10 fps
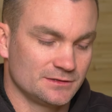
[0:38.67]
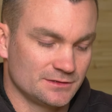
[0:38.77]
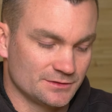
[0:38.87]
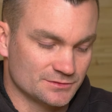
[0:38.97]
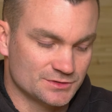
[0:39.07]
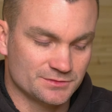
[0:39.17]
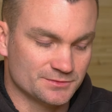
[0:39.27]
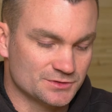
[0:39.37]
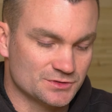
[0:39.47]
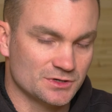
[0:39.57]
They're super
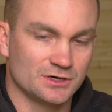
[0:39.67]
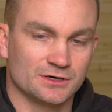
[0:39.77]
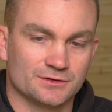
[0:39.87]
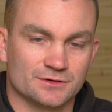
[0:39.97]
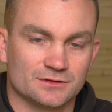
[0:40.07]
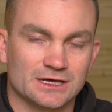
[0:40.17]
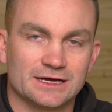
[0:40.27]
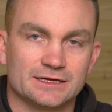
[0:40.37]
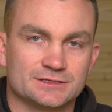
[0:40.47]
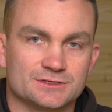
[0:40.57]
strong, they're
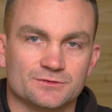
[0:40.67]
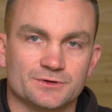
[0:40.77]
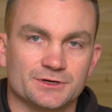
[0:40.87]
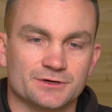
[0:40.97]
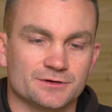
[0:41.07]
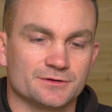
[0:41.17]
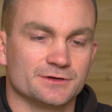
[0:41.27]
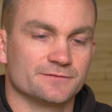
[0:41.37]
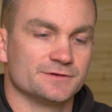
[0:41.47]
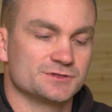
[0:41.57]
light, so when
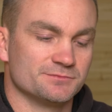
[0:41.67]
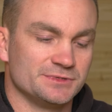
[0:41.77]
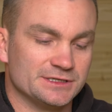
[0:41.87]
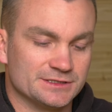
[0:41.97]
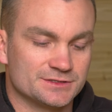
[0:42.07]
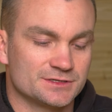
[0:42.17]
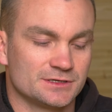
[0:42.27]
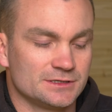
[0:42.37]
you're fishing beads,